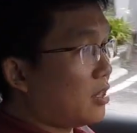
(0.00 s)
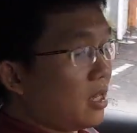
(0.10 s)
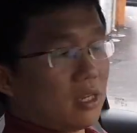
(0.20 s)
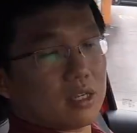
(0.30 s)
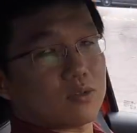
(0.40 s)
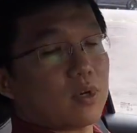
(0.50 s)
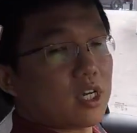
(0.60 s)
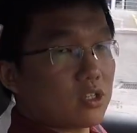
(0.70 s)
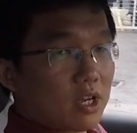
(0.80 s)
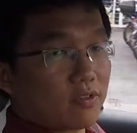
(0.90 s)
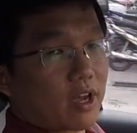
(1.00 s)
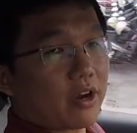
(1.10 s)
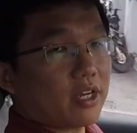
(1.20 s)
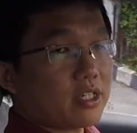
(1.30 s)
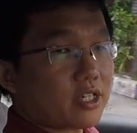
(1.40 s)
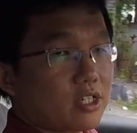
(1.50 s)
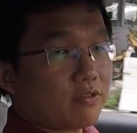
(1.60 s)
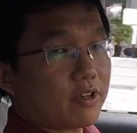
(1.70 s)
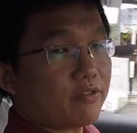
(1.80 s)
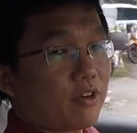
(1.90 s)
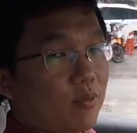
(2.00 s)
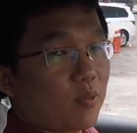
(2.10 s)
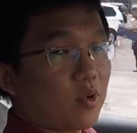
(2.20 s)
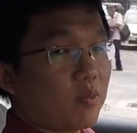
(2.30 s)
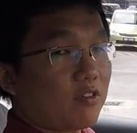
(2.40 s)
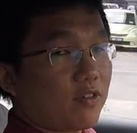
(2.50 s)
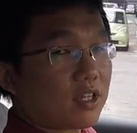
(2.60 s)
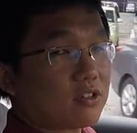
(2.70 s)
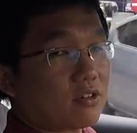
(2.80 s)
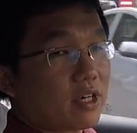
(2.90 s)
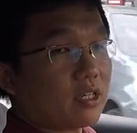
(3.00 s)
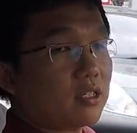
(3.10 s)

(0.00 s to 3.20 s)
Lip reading: think this one does not have direct injection, if I remember my facts correctly.